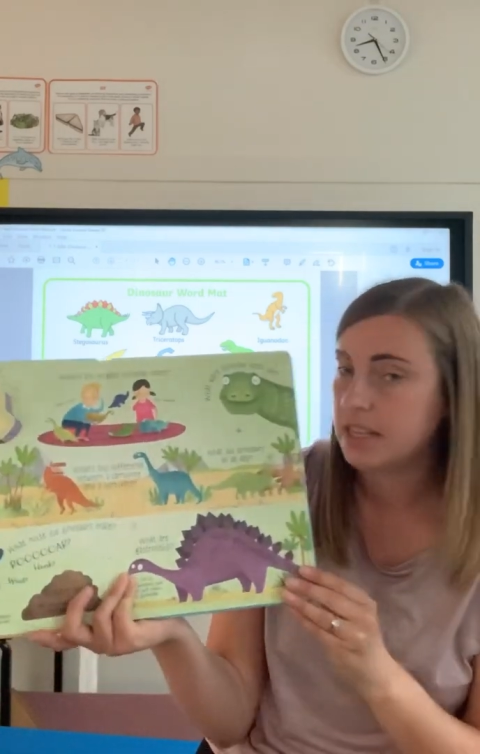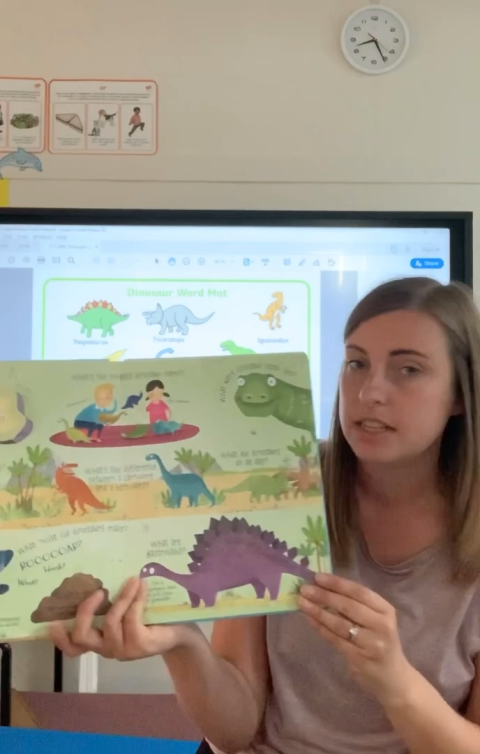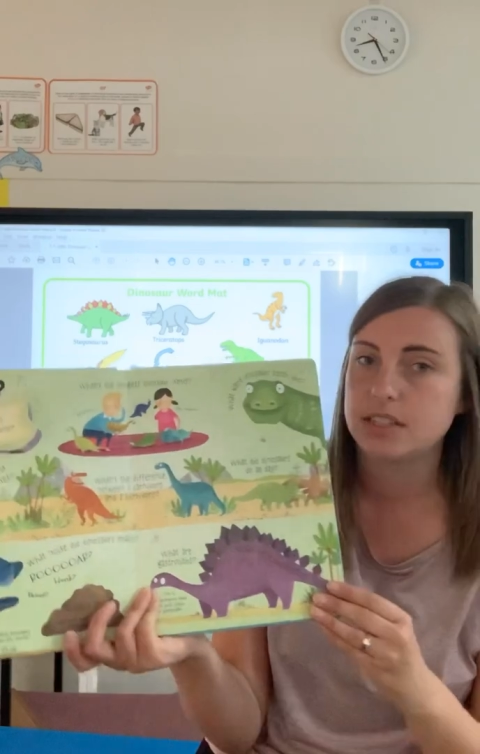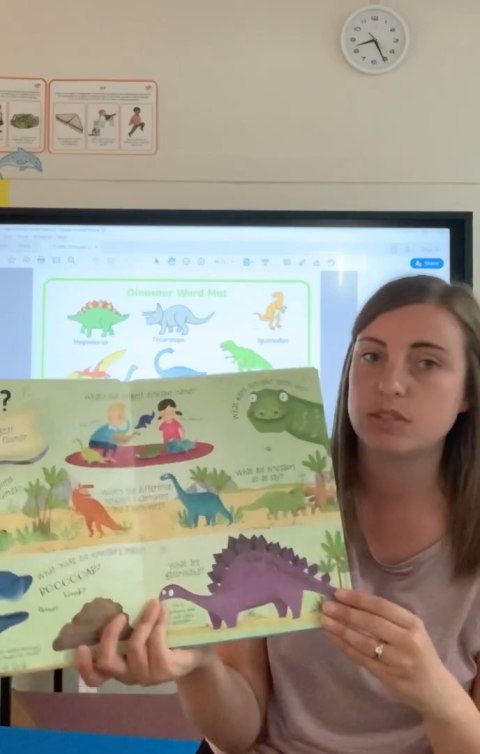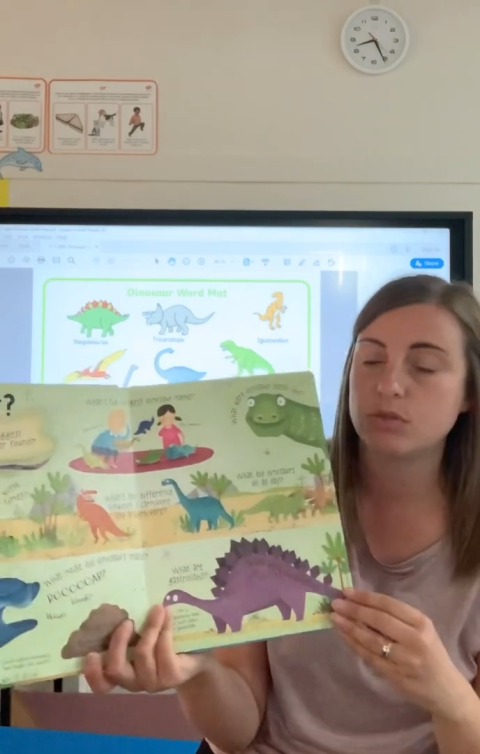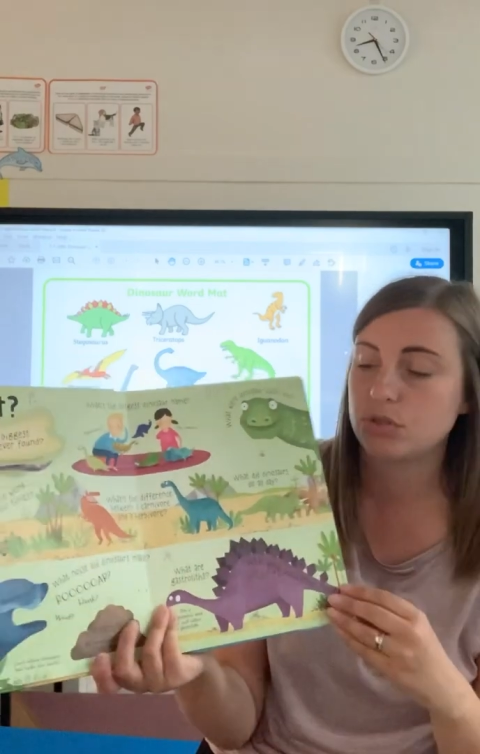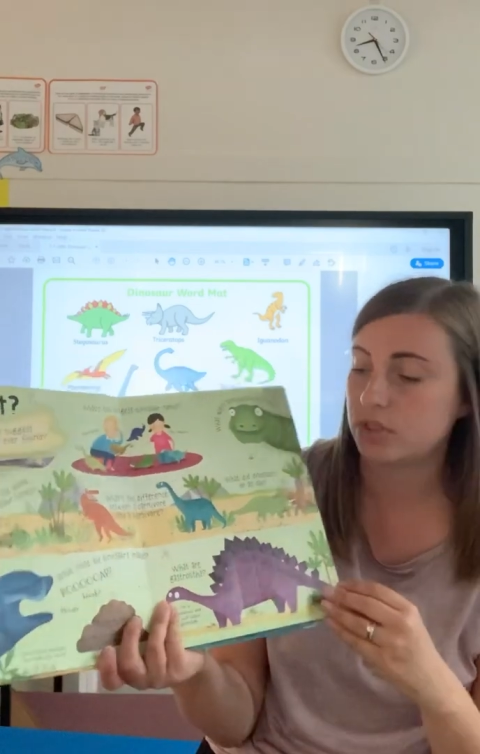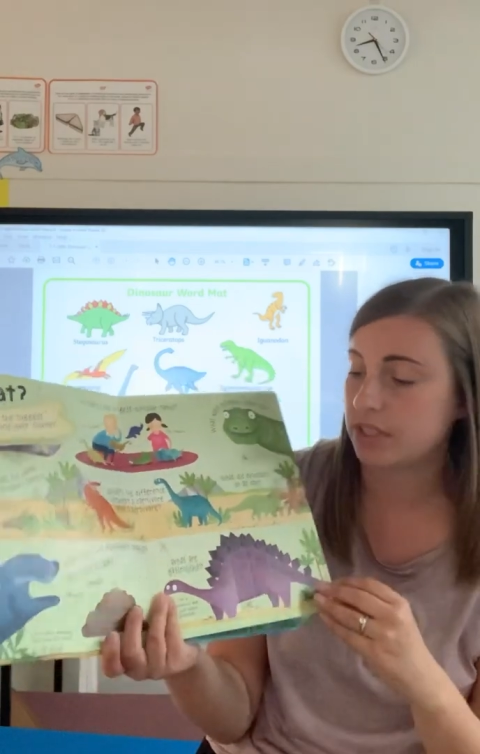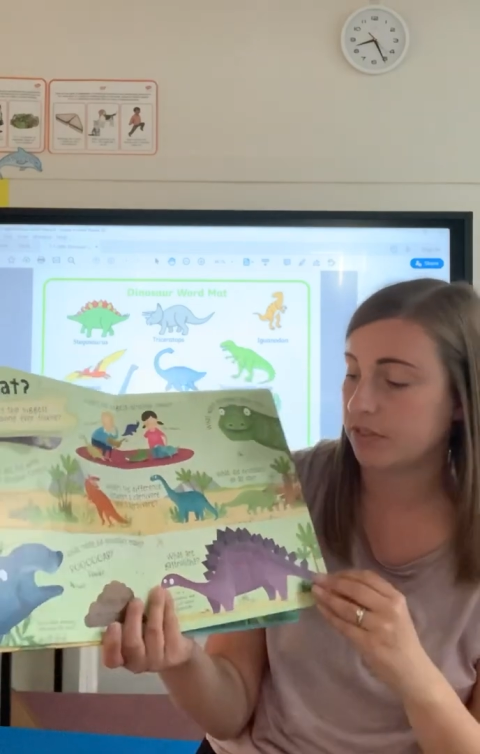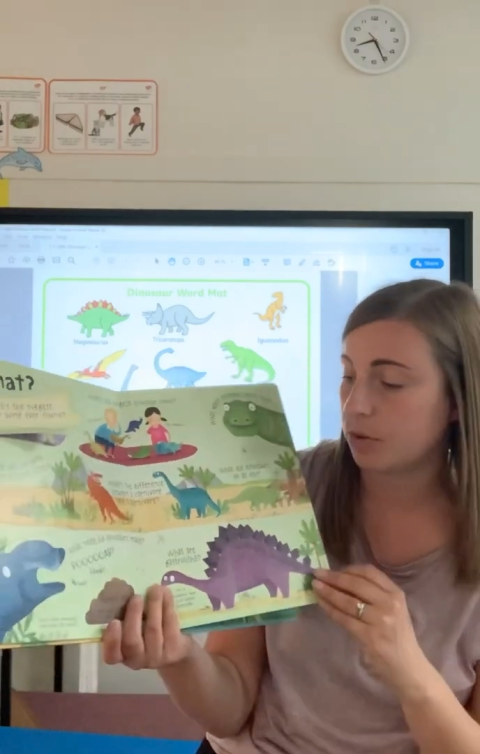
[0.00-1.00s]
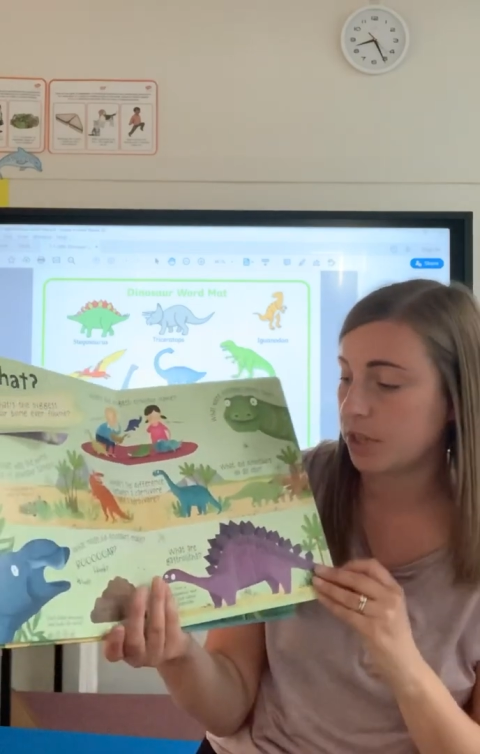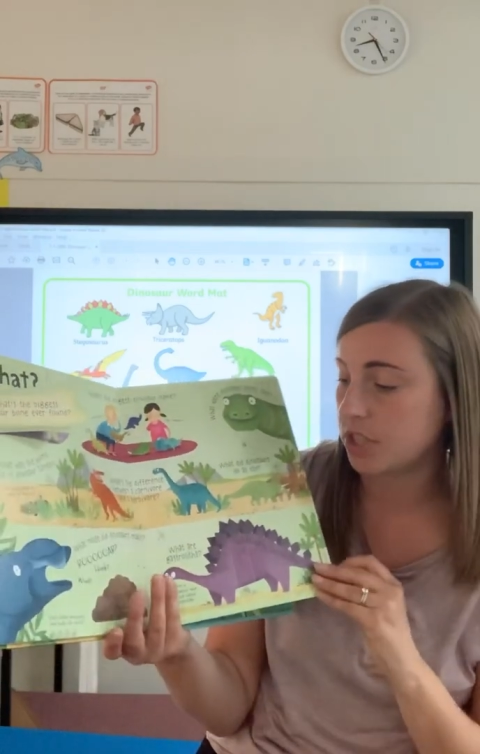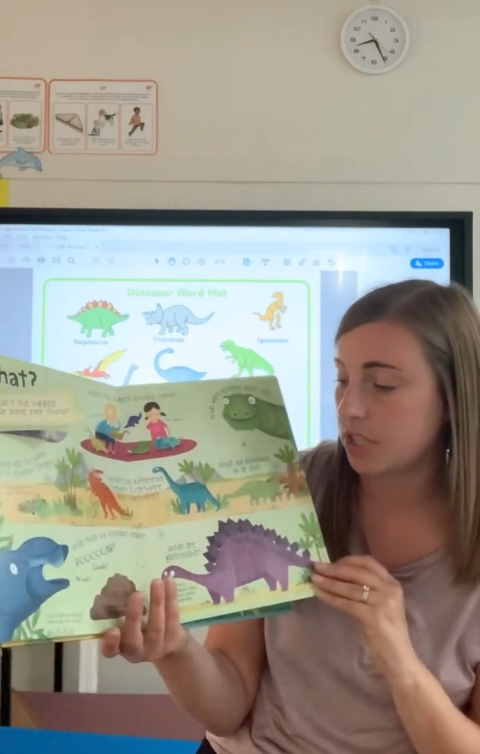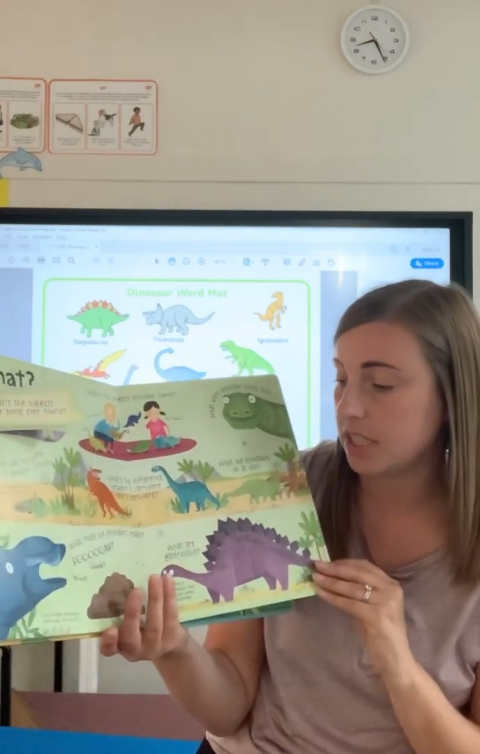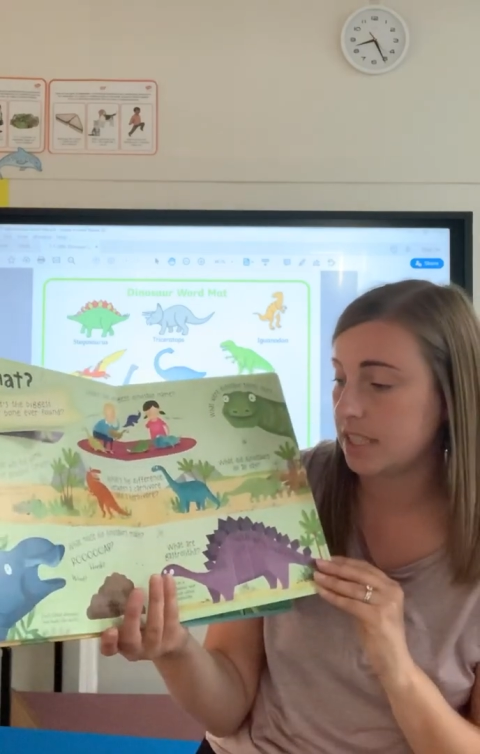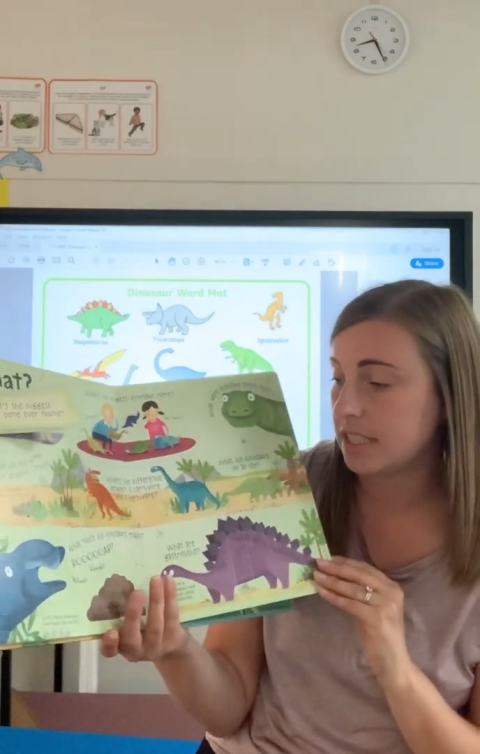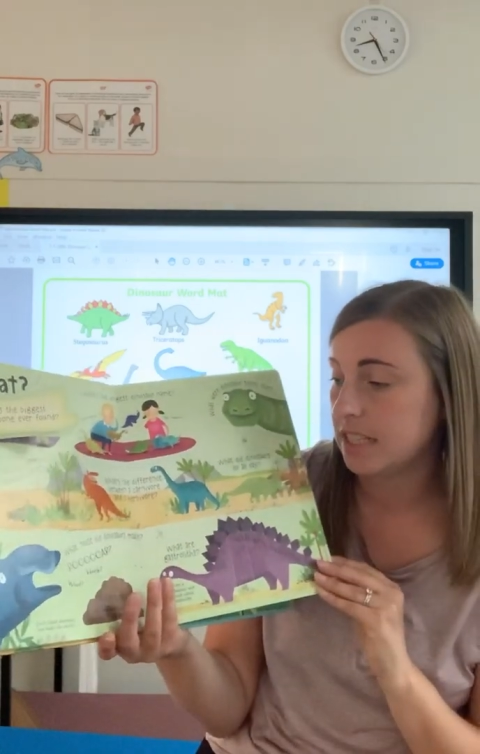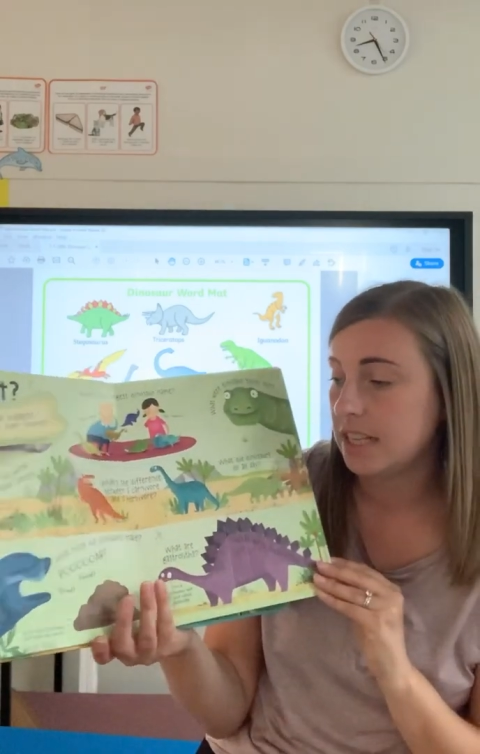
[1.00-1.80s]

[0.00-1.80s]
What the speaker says: So there's all sorts of different questions.